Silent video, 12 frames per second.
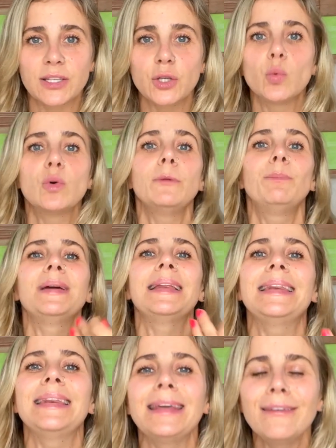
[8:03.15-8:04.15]
You will
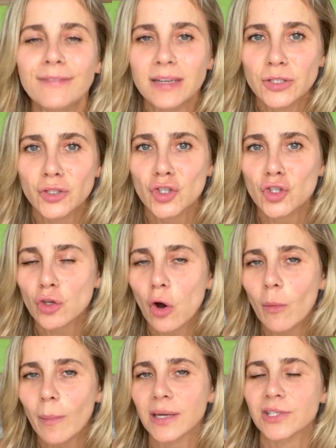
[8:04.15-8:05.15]
believe it
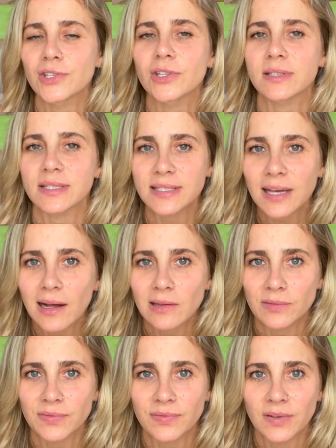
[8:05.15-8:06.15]
so much
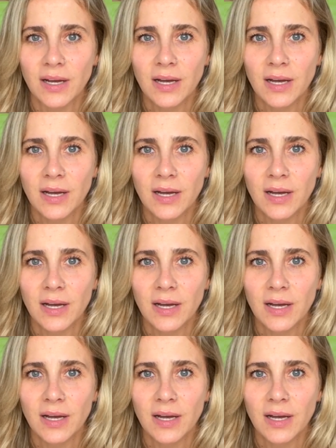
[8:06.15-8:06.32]
yourself